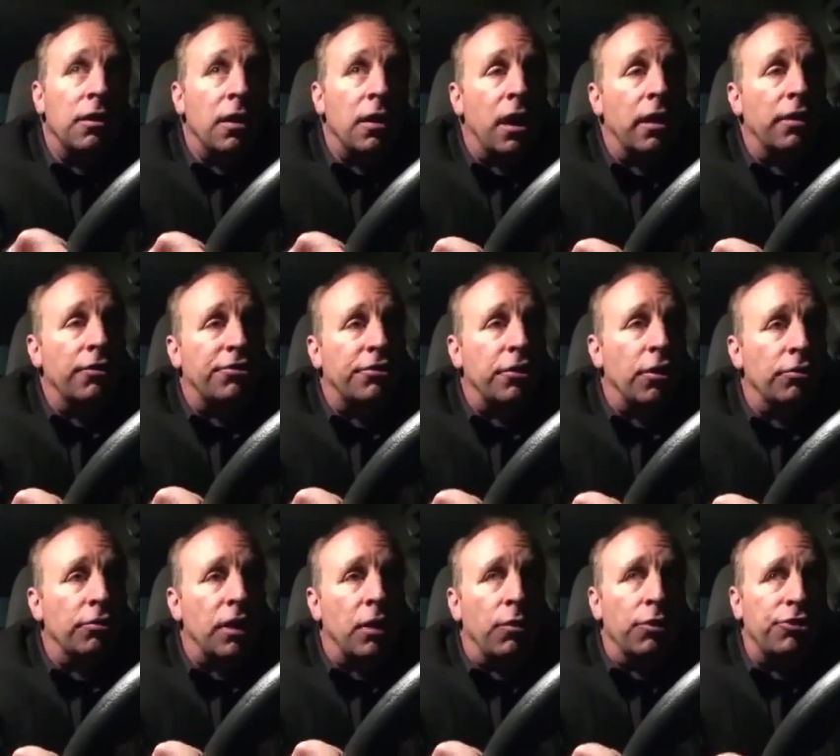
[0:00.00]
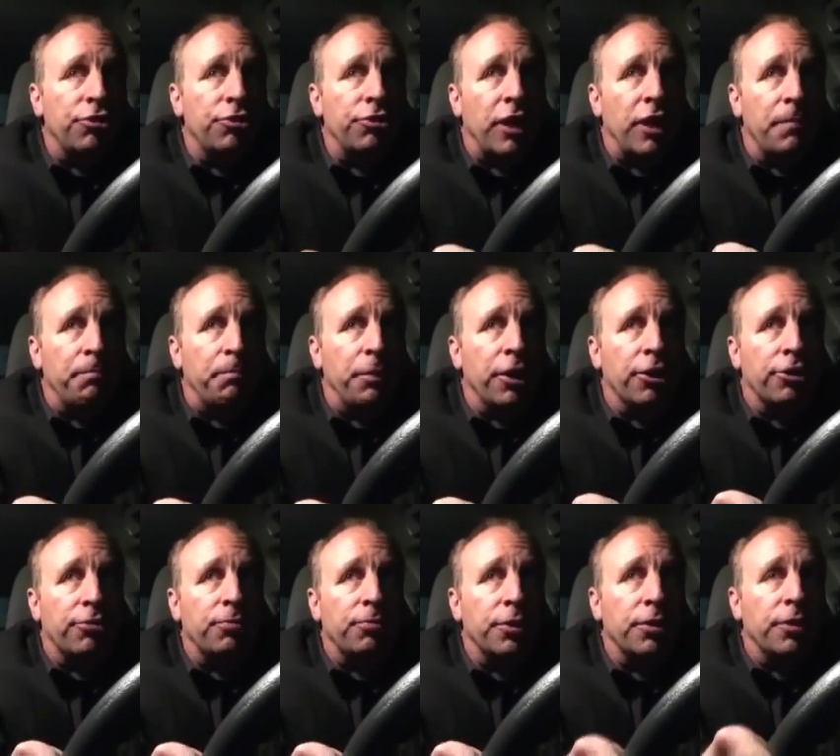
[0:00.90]
I'm gonna slow down. What's this guy
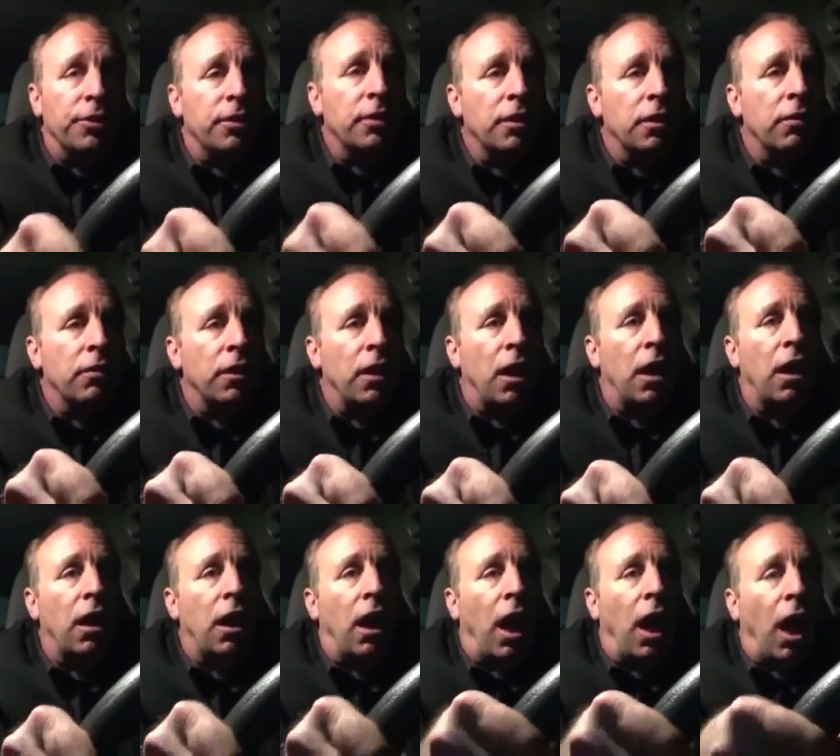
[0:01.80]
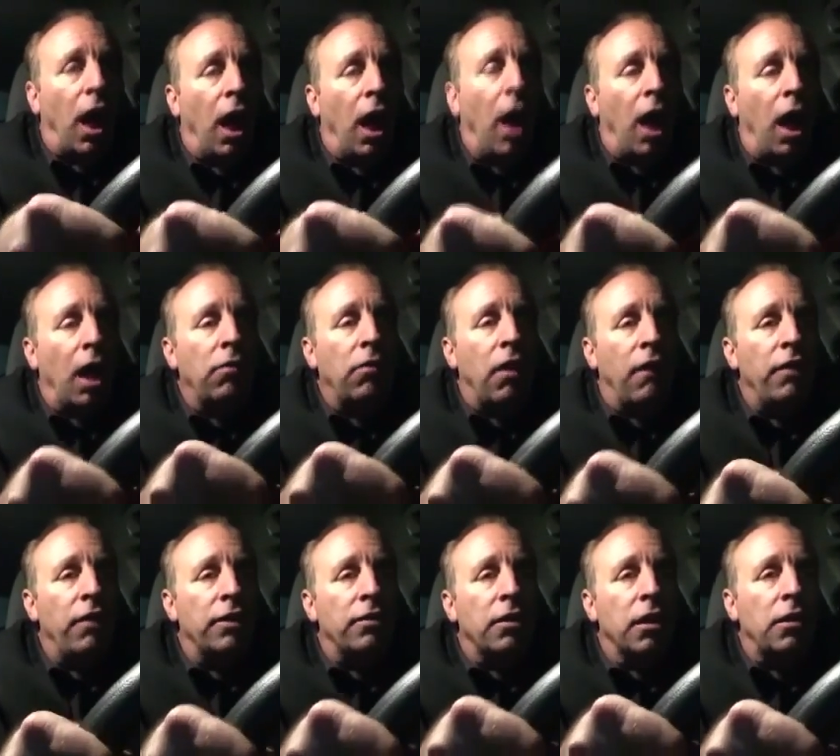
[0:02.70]
pass me? There we go. I drive
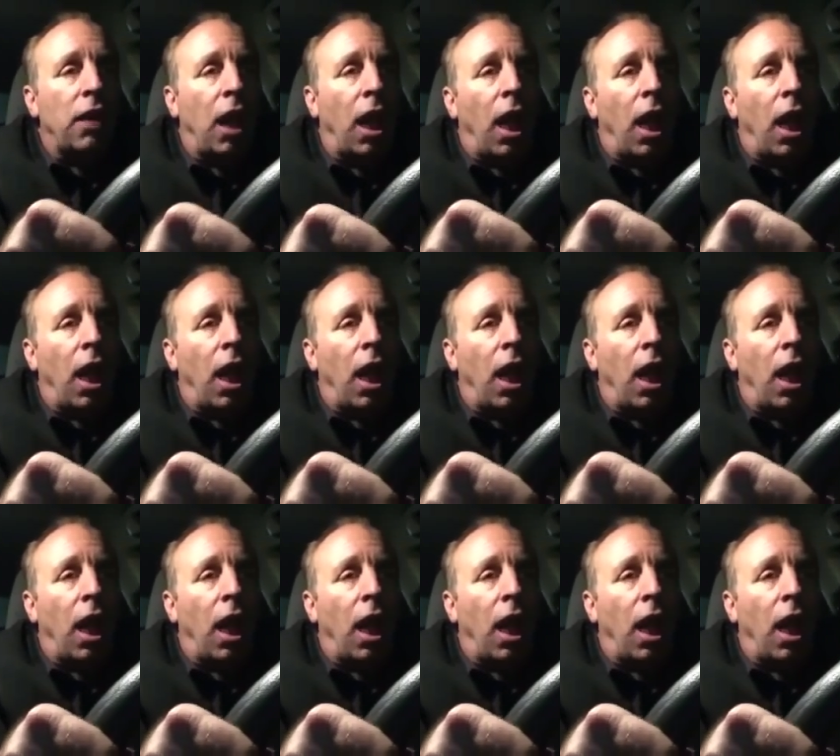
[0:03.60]
like this.